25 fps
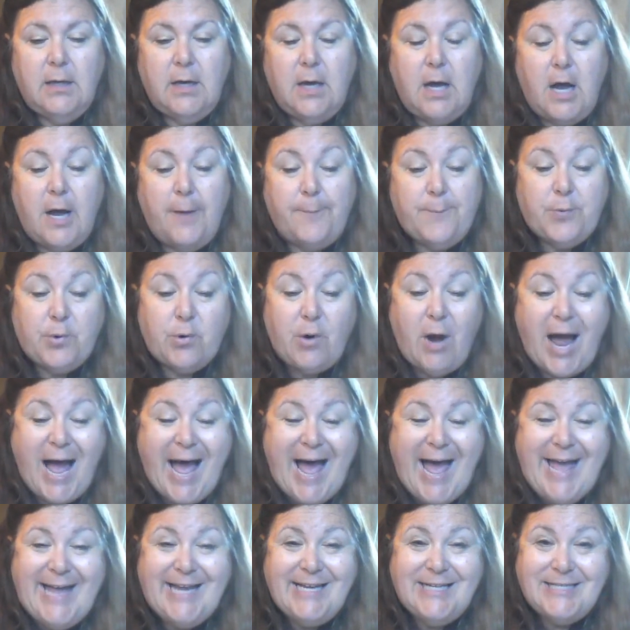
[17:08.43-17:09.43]

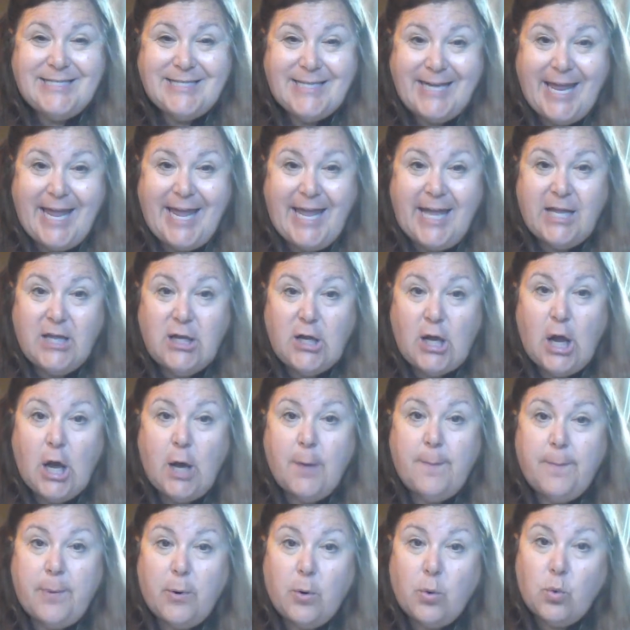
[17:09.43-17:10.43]
Apprise and
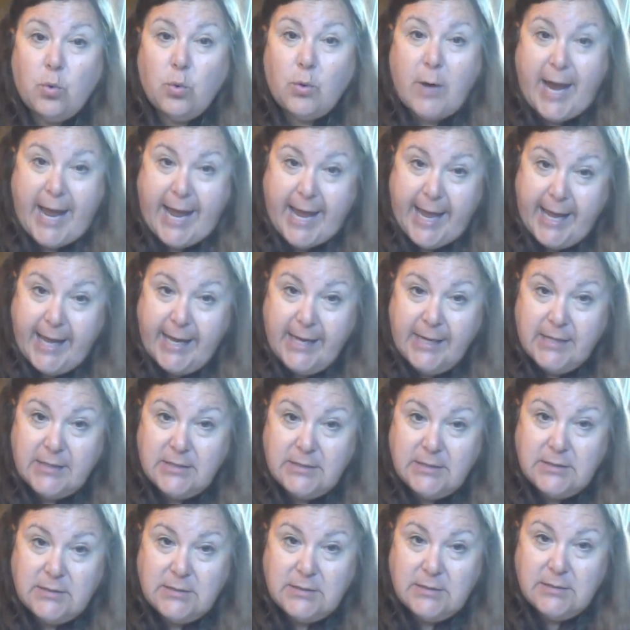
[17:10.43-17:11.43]

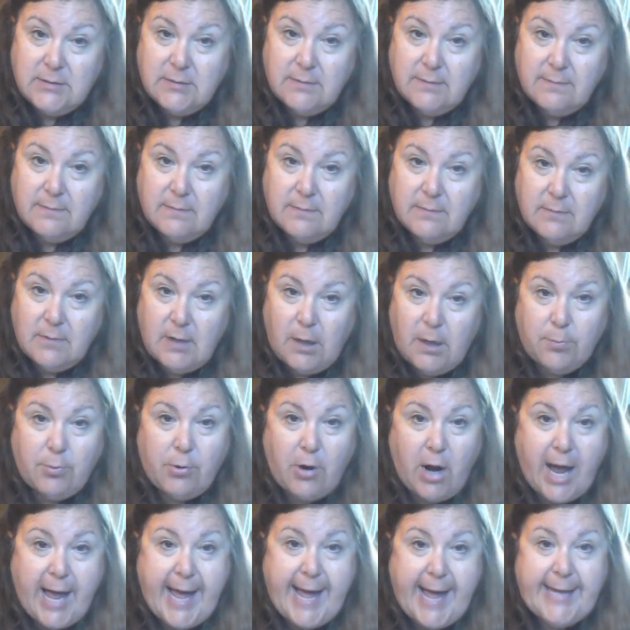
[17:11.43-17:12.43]
appraise.
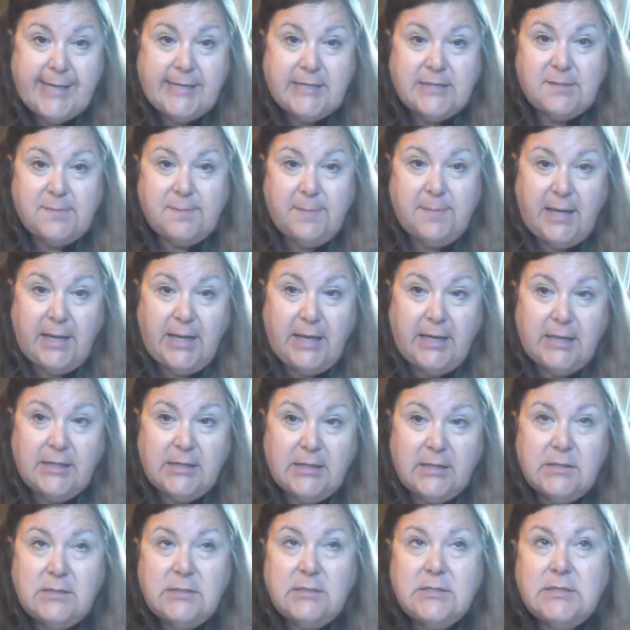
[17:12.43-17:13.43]
Apprise
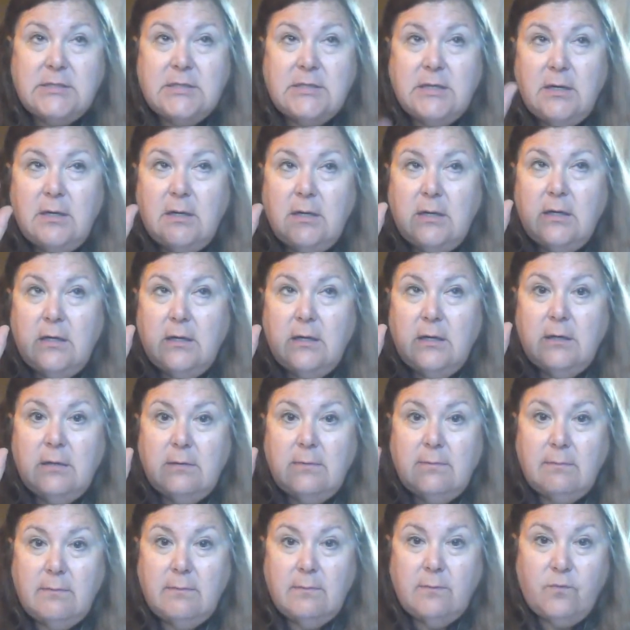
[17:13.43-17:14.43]
means
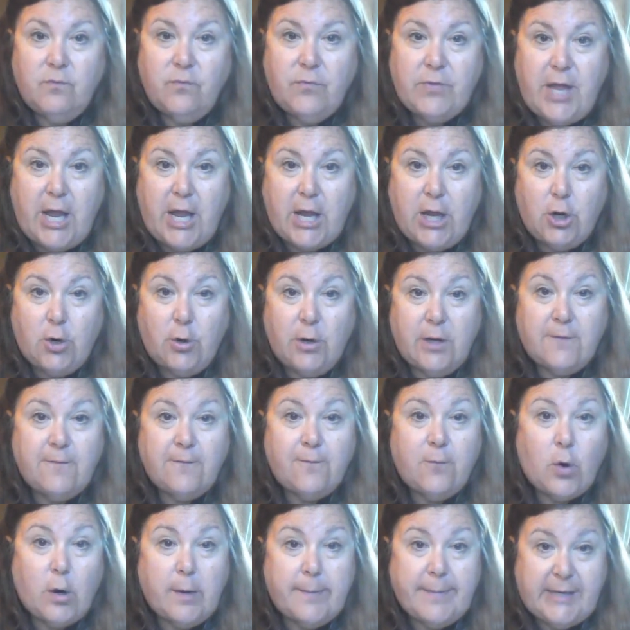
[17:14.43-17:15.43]
that you're
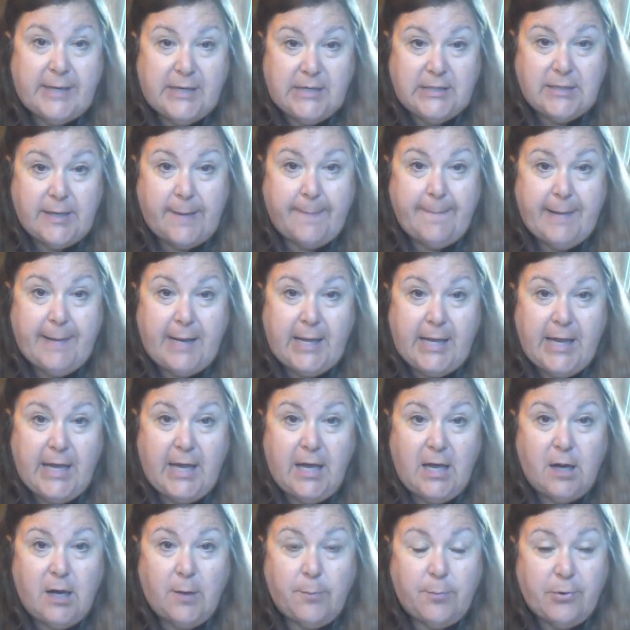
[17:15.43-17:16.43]
informing somebody.
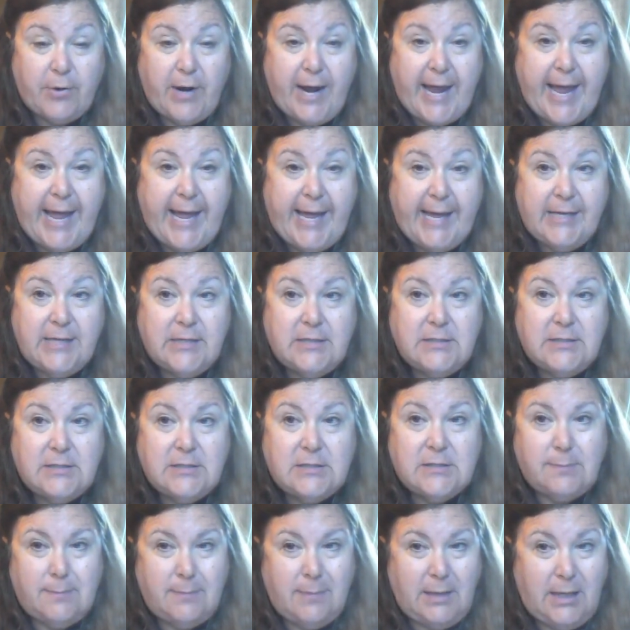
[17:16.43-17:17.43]

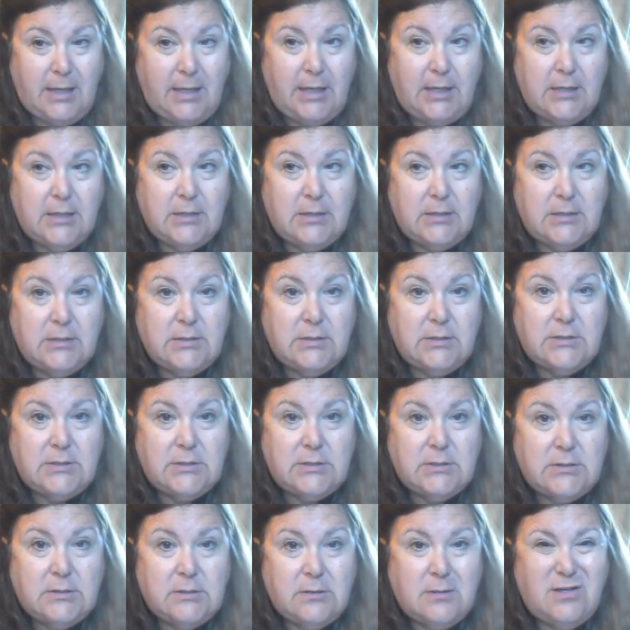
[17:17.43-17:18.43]
Appraise
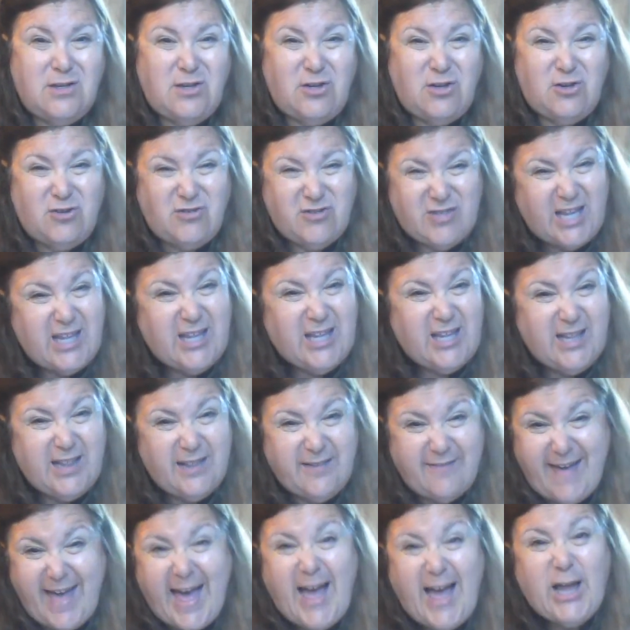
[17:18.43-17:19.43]
means you're telling the
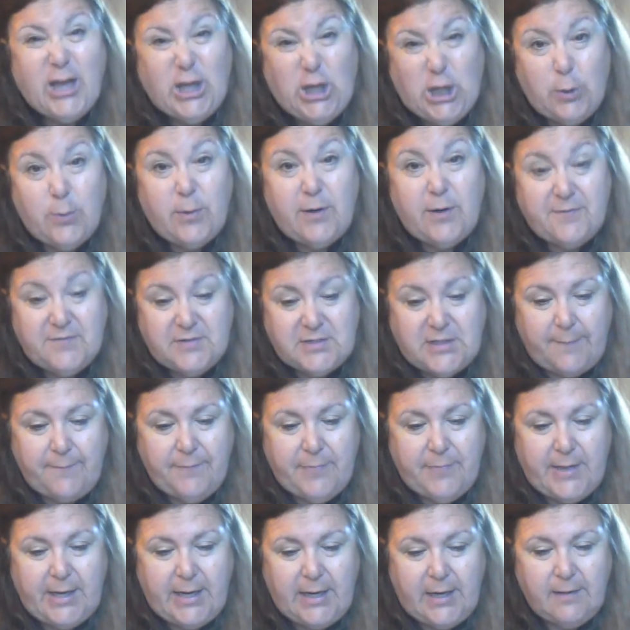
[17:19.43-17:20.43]
value of
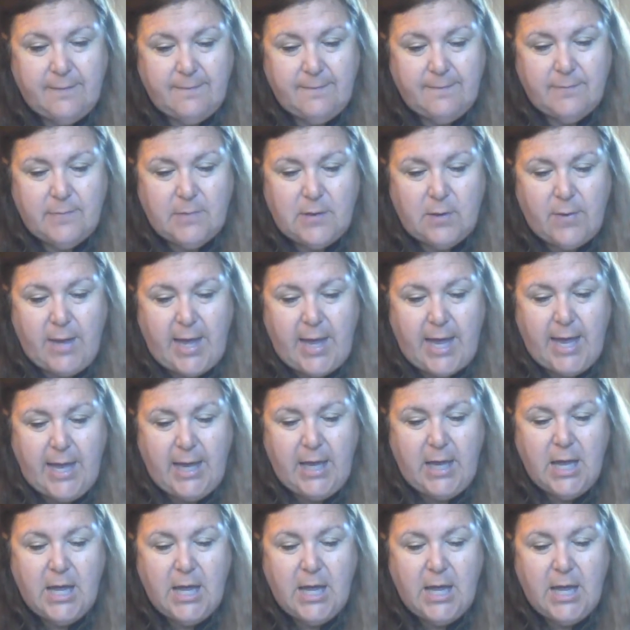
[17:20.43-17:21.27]
something. Okay?